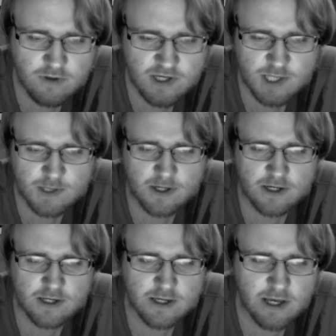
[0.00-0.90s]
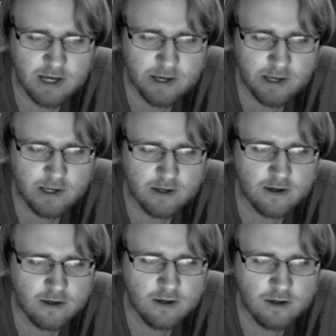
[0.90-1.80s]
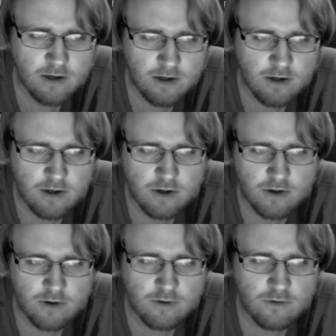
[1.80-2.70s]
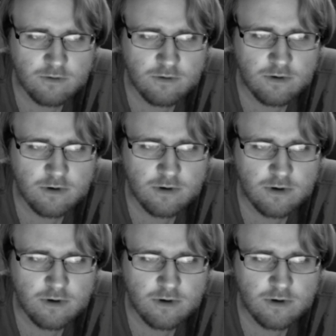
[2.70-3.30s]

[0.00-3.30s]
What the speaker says: this fucking guy who,